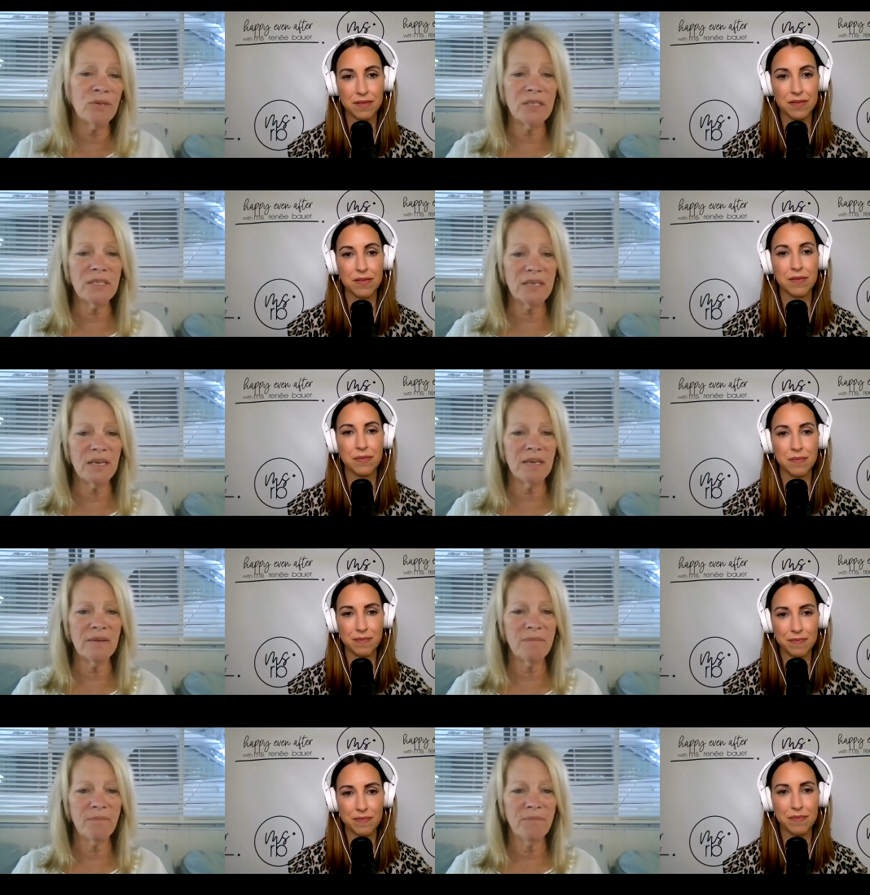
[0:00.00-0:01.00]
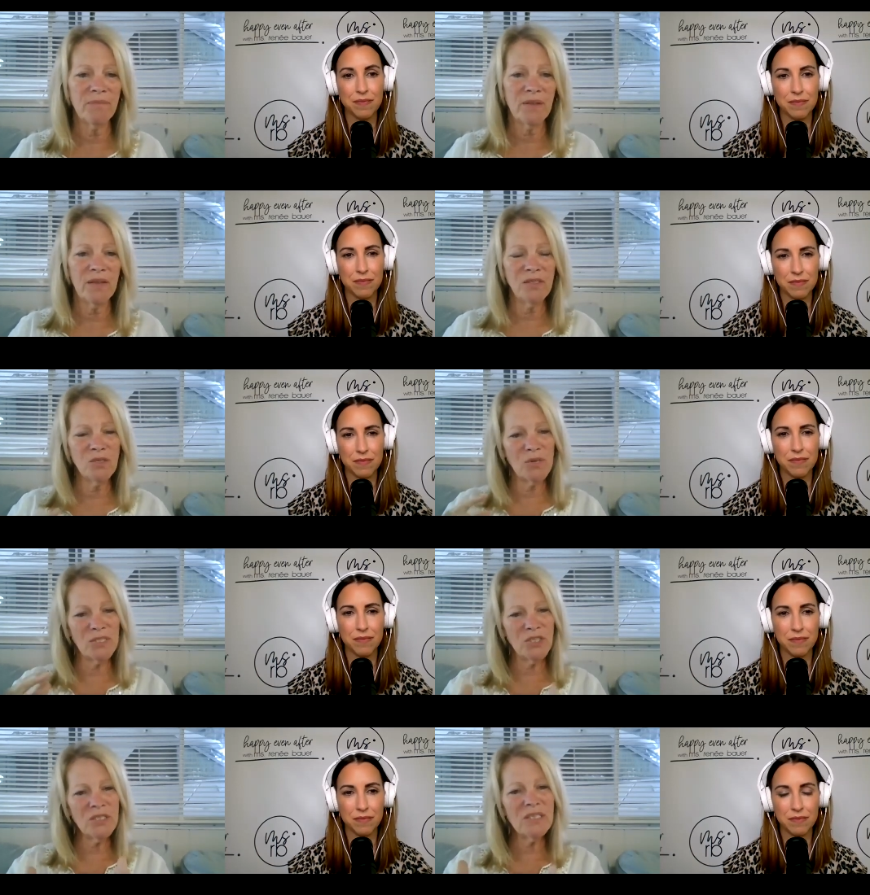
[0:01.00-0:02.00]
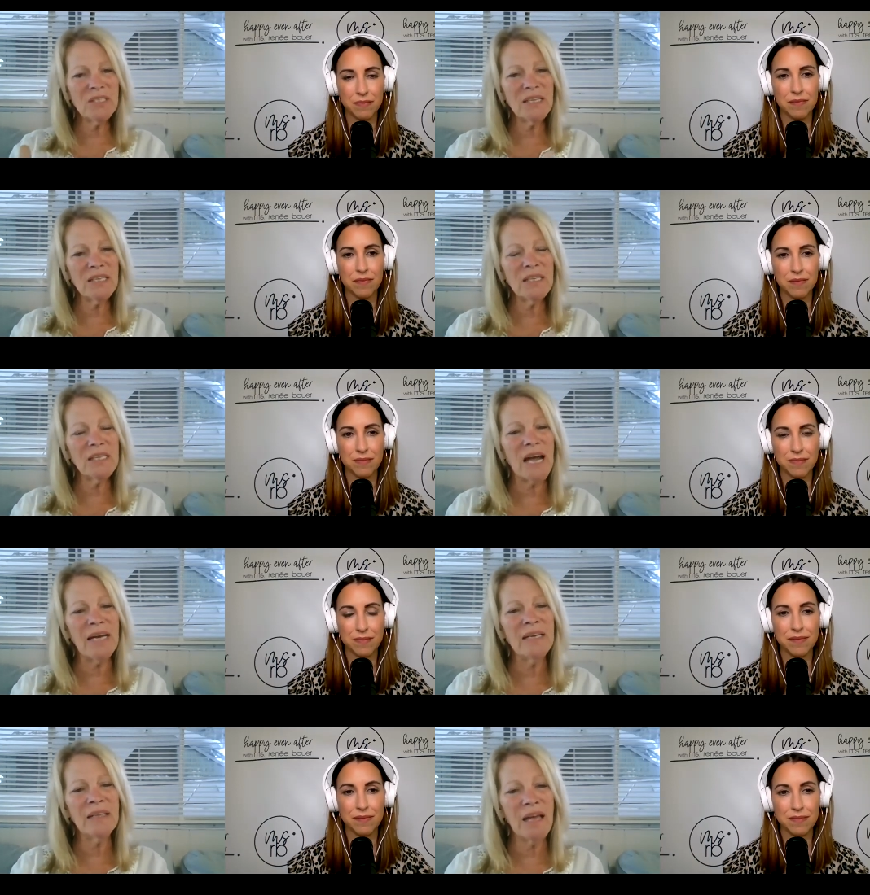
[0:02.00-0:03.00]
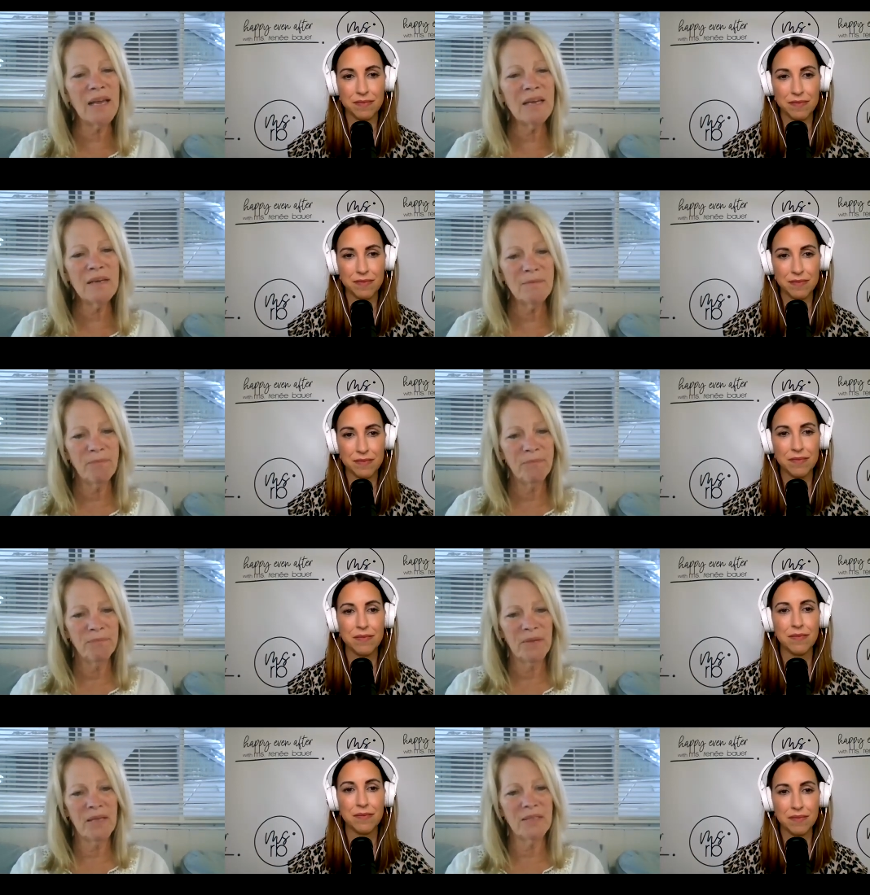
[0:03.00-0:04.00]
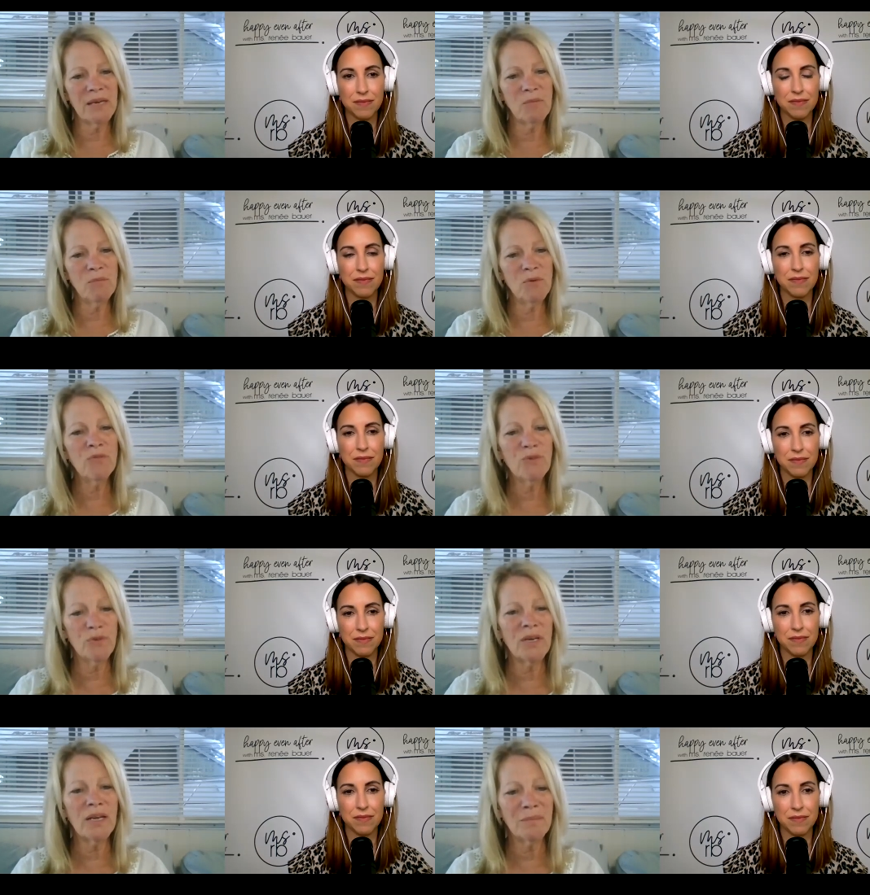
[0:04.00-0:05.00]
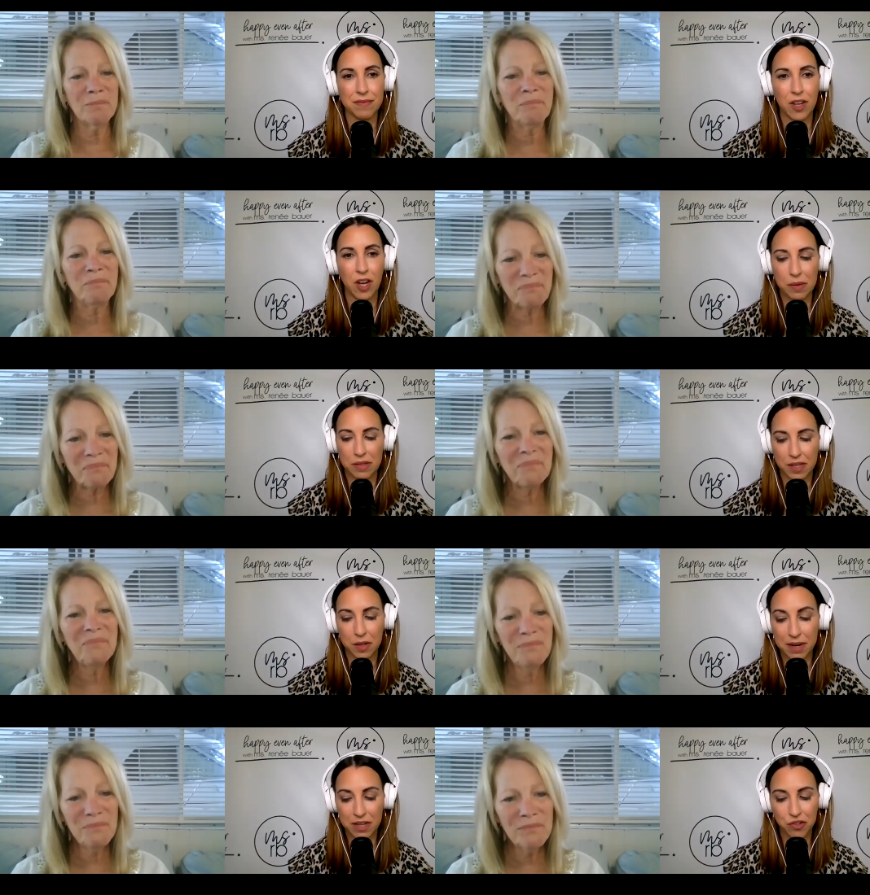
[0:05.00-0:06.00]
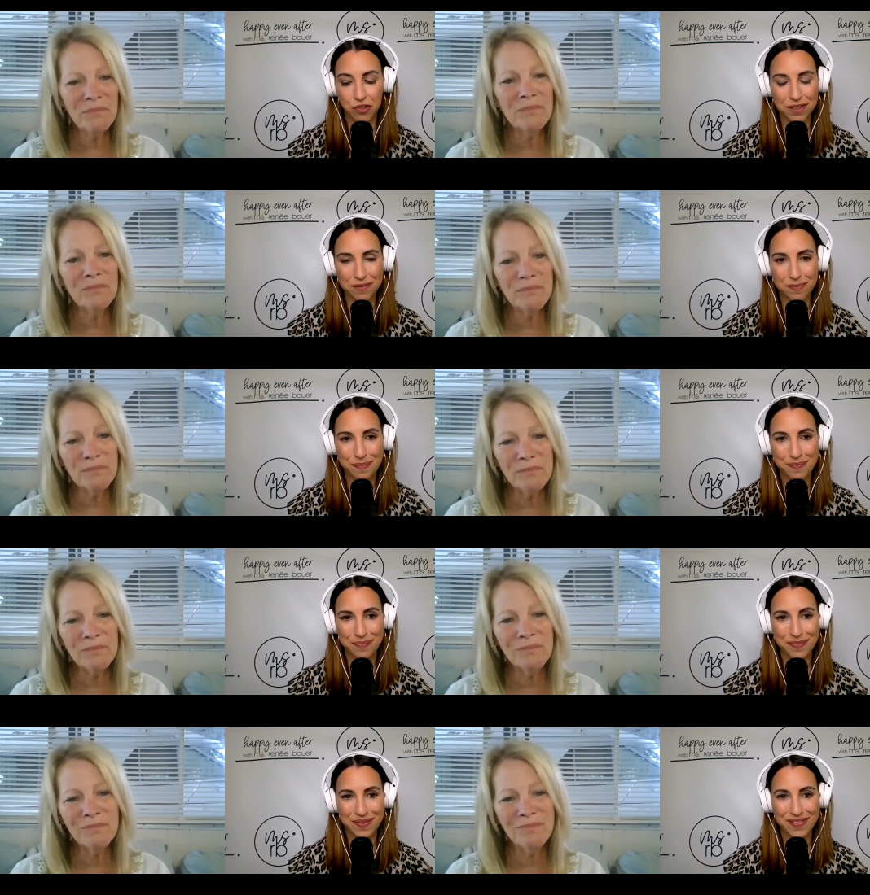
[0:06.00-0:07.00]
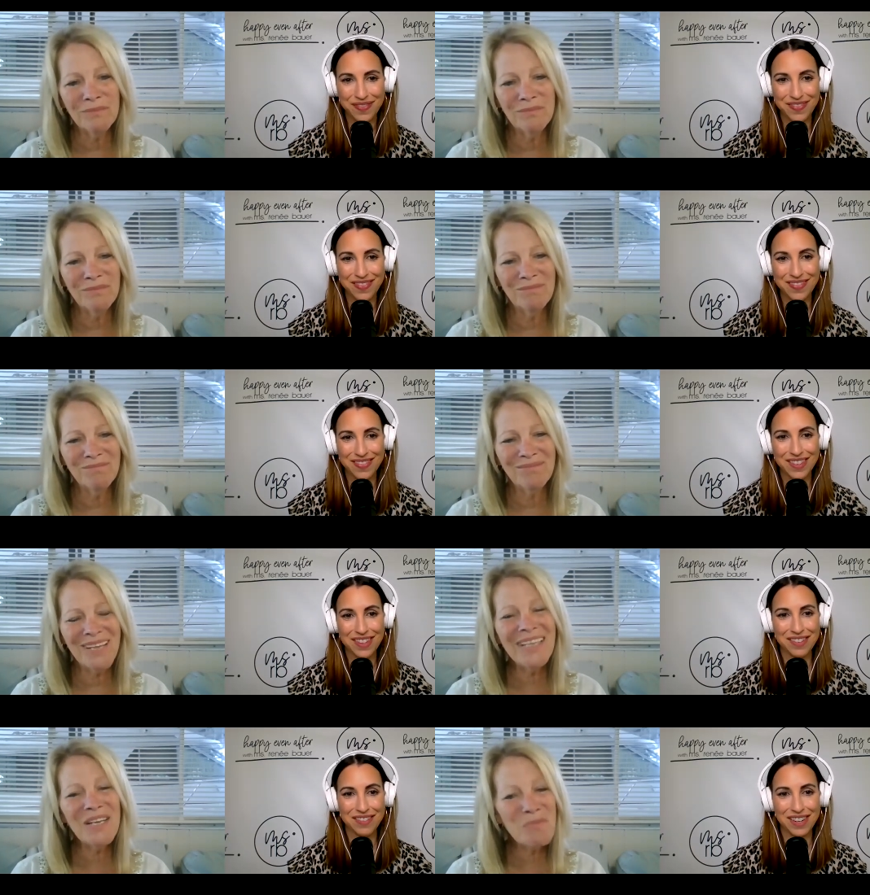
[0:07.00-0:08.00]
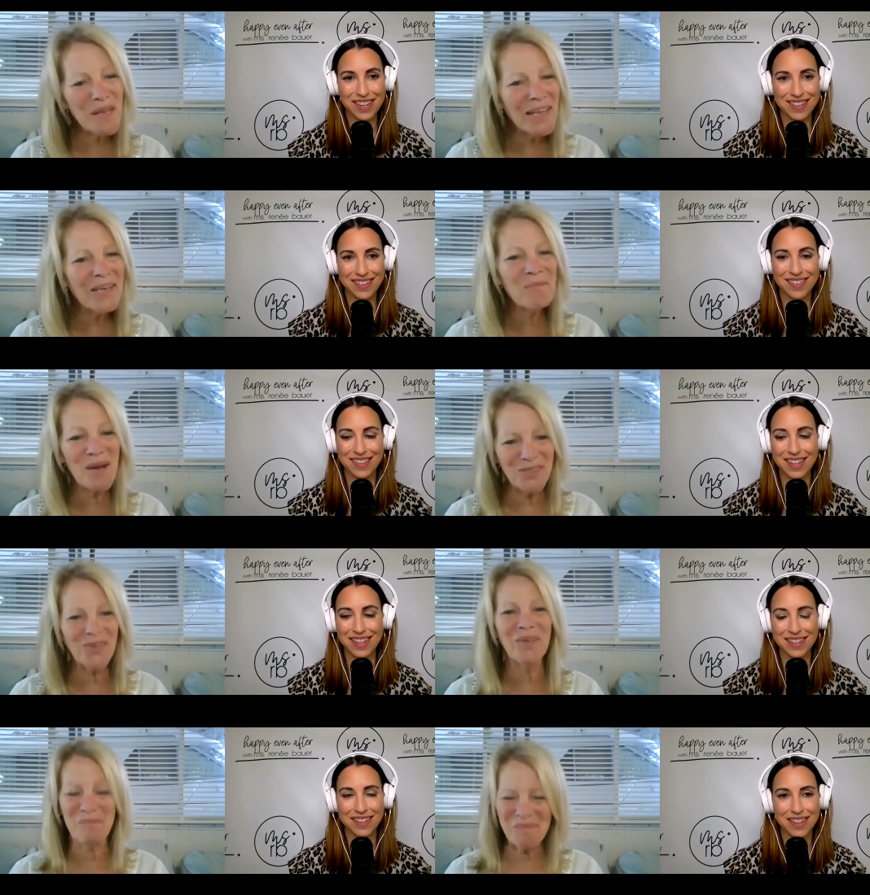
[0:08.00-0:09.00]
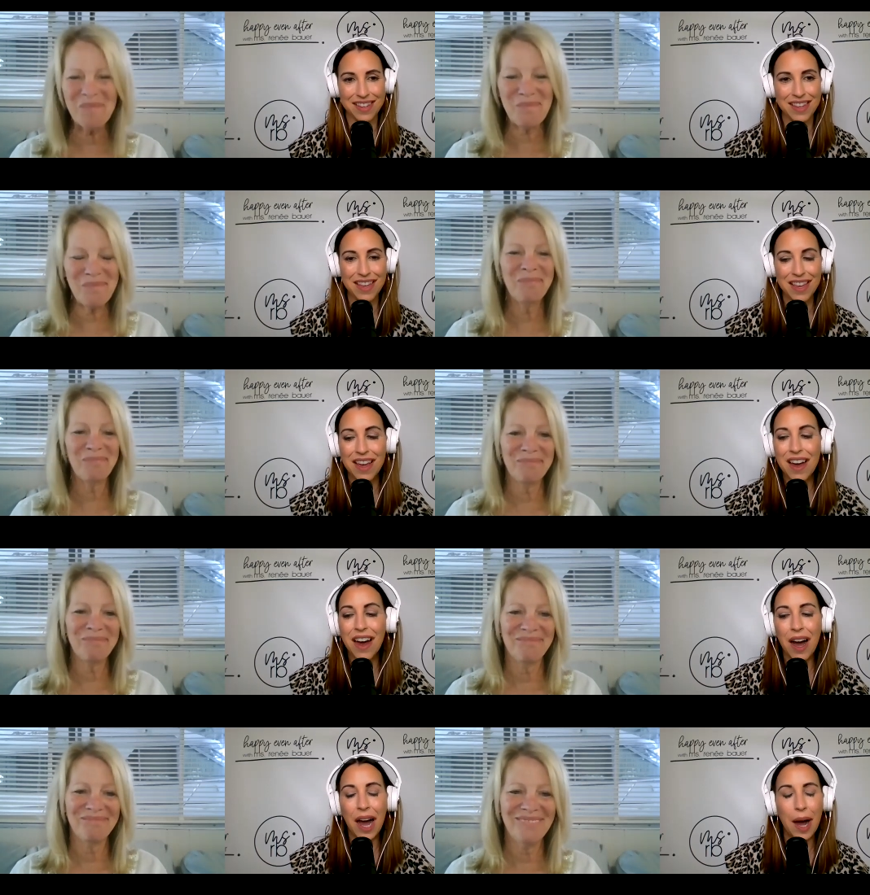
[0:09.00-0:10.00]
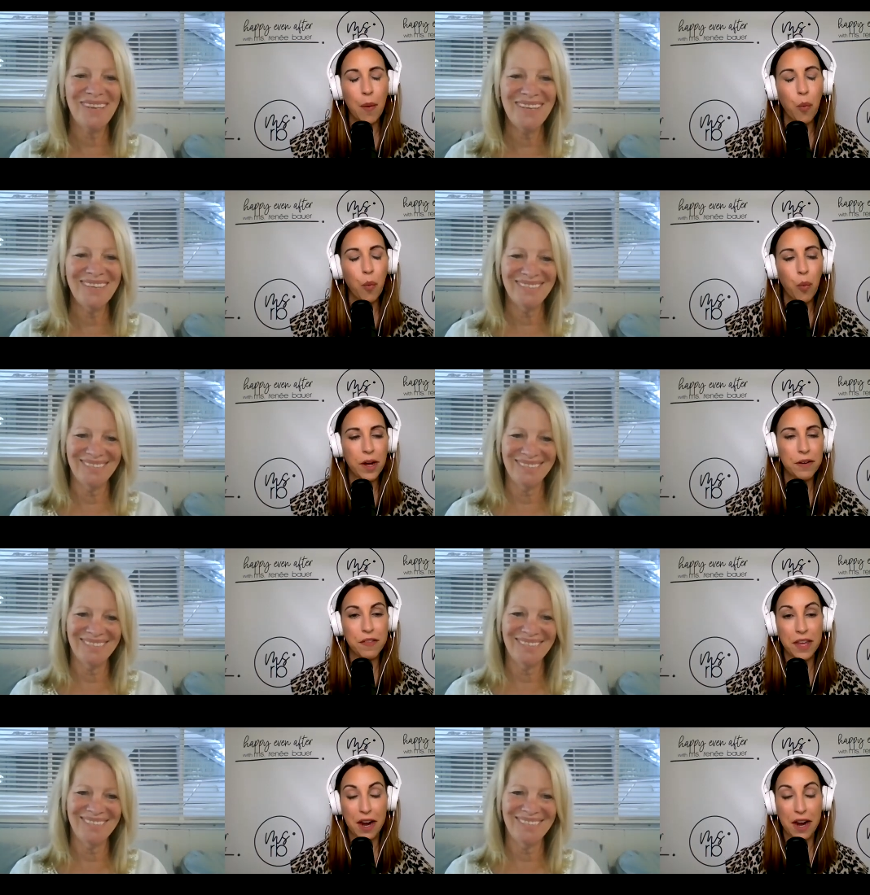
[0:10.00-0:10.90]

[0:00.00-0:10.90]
Speaker 1: in today and so it just is a little guiding light as i move through the day
Speaker 2: almost like a mantra
Speaker 1: a little bit right. like a mantra yeah mm-hmm.
Speaker 2: uh, one of the